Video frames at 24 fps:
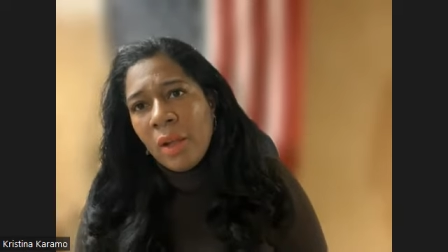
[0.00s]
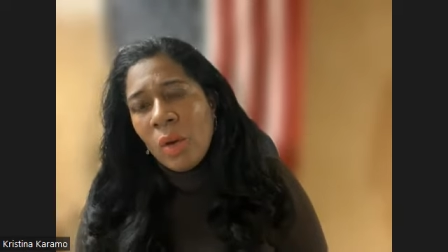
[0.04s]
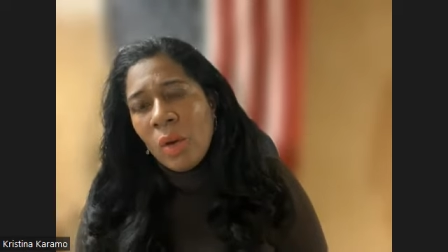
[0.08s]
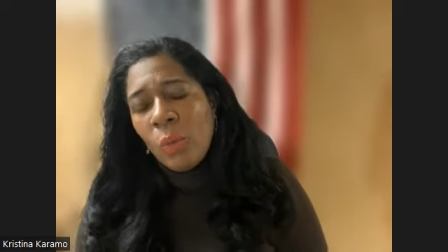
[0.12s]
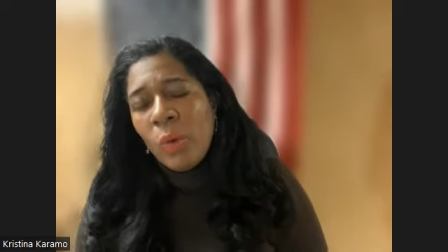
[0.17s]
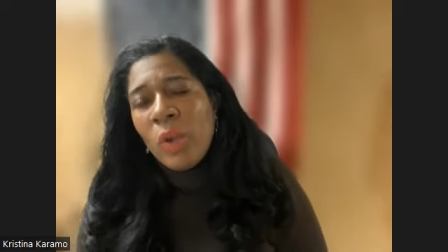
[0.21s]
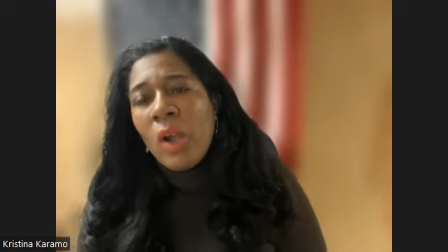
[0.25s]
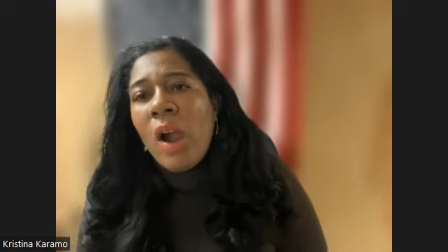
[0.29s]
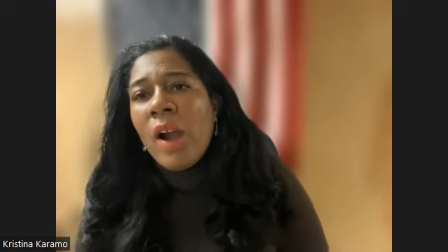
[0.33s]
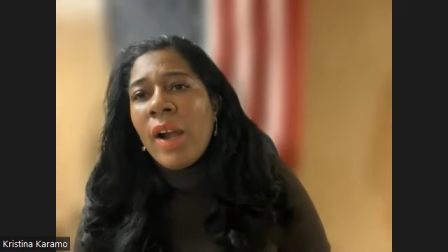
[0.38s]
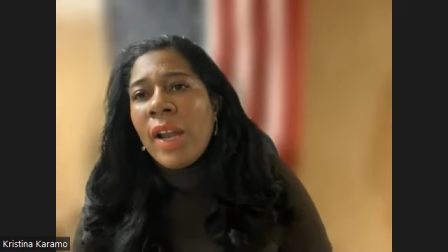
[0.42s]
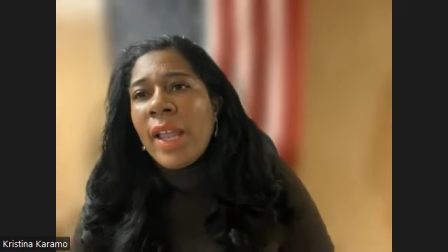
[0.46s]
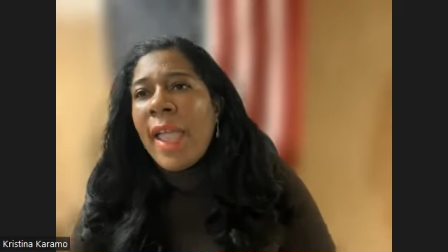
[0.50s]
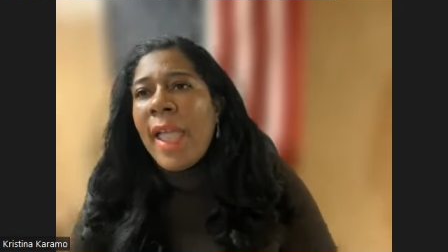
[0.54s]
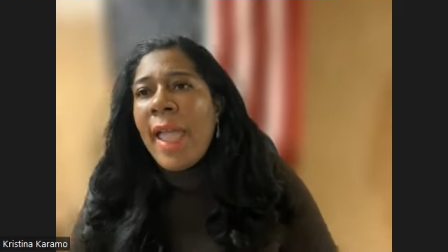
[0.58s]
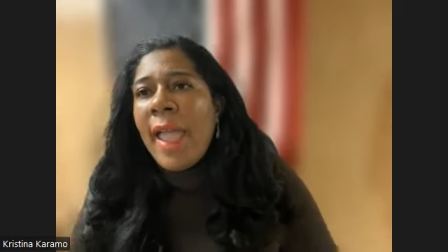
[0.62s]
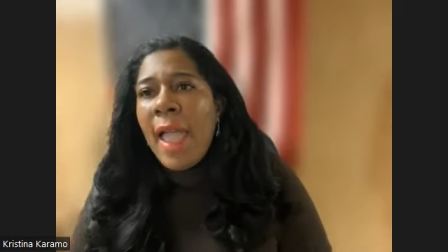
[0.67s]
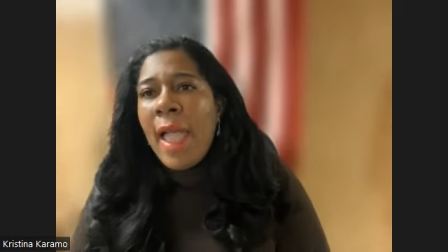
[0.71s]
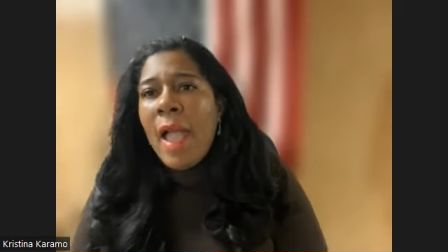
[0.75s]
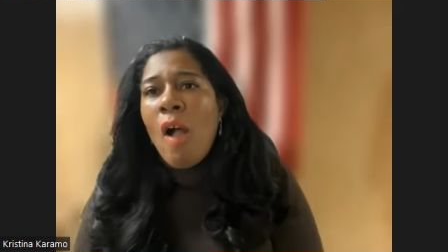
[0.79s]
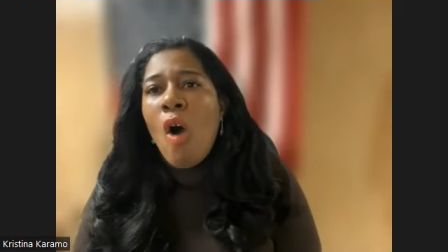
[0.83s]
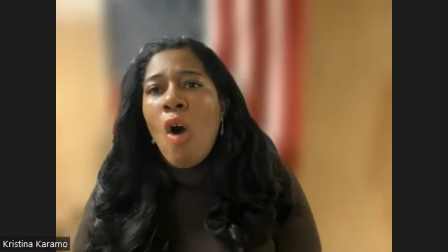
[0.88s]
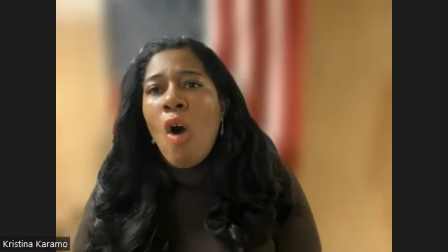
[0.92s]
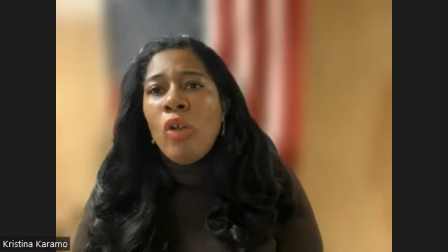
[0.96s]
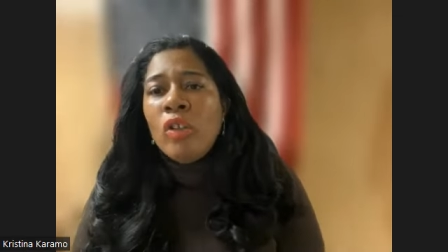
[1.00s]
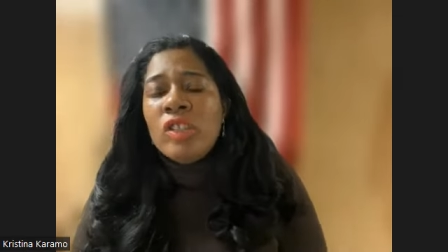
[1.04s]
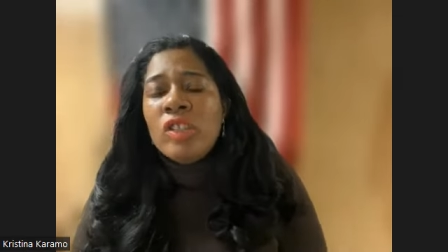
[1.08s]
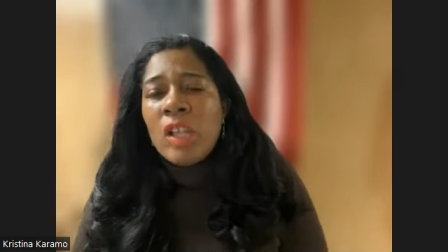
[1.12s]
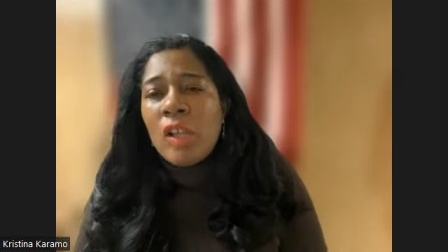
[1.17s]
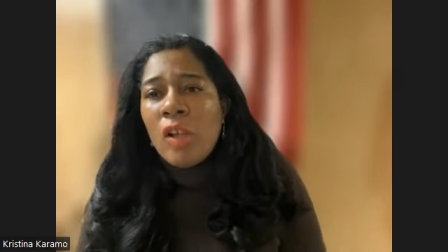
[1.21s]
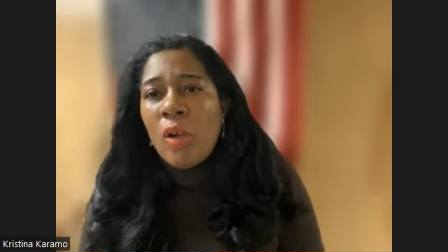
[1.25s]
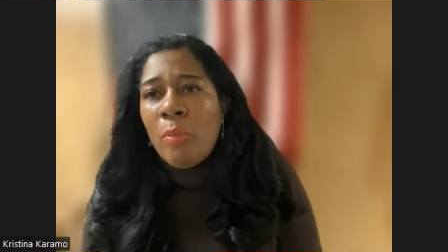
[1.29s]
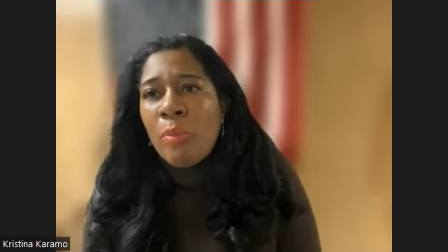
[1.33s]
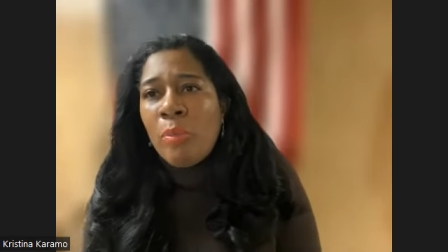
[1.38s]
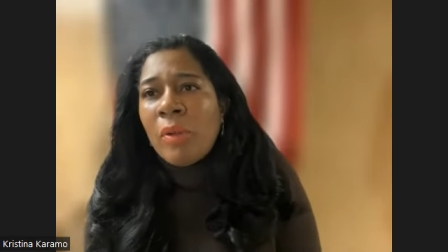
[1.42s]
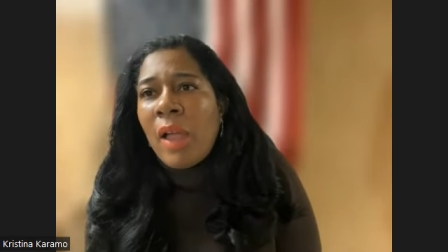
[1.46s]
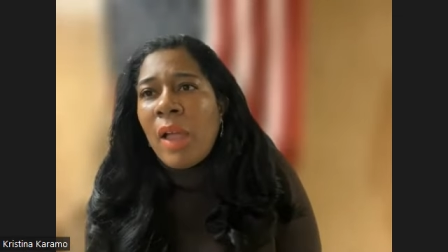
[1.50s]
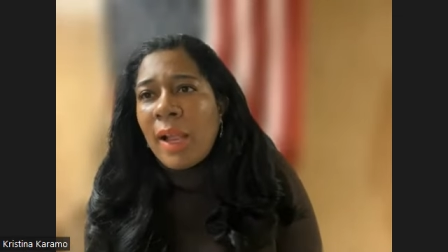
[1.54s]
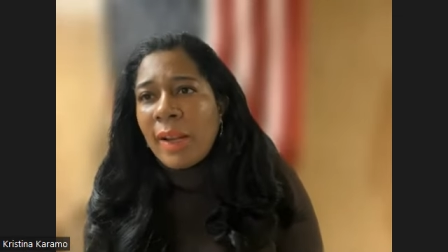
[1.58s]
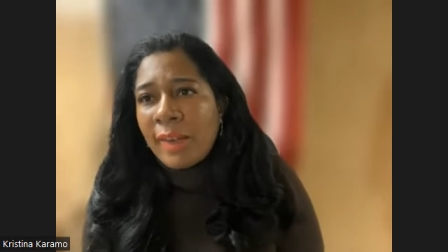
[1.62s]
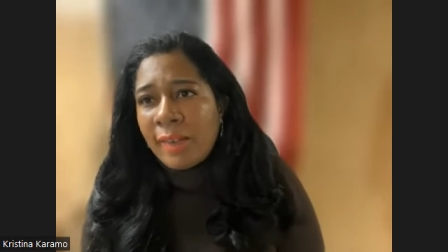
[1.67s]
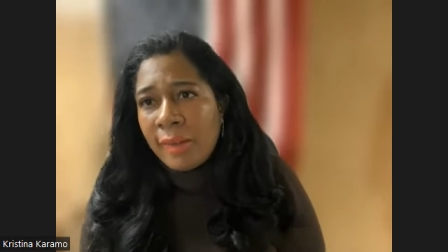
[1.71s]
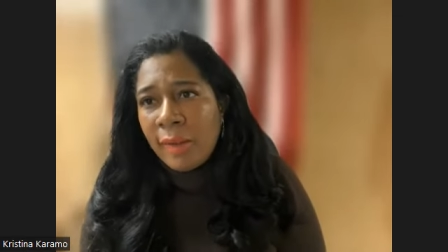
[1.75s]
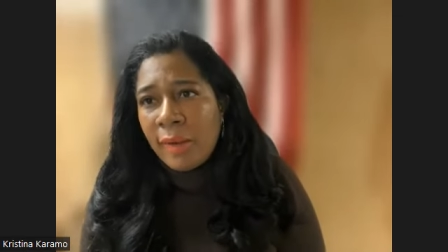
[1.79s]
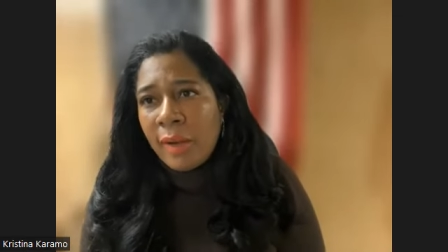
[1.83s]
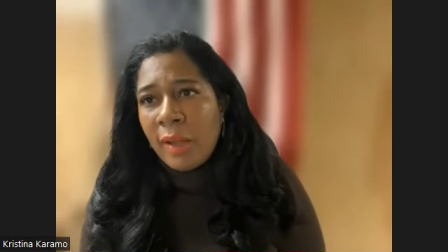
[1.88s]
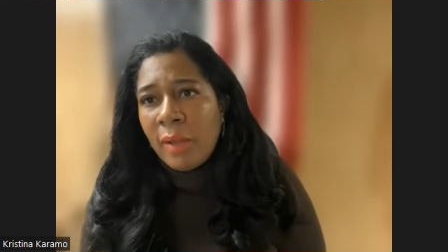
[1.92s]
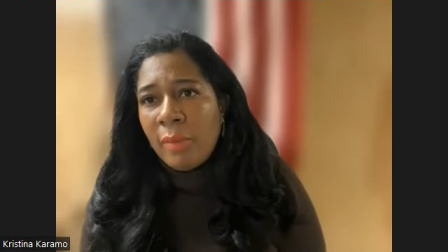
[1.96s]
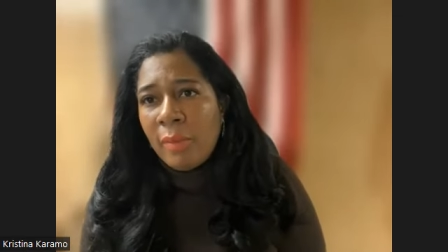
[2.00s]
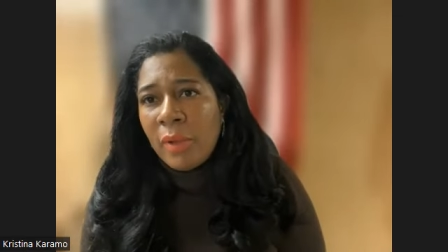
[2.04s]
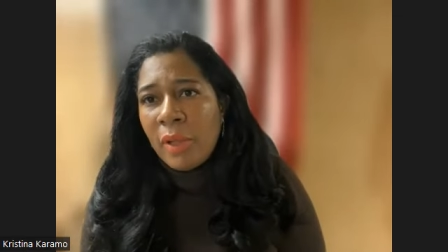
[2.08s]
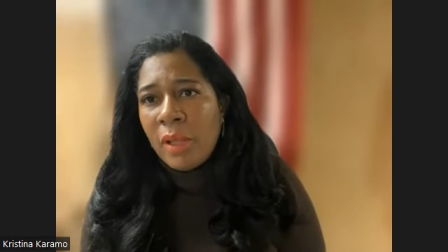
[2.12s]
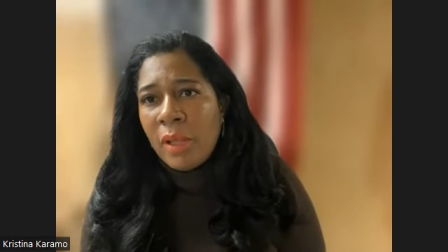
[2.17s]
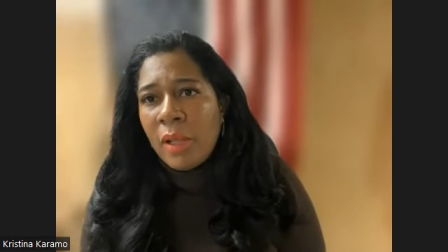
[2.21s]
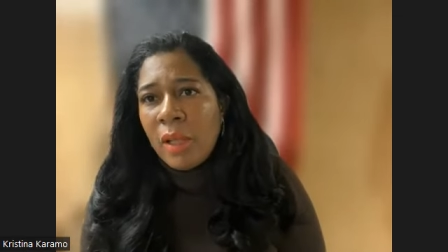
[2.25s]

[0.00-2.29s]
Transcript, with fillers: We already had hotel blocks set up.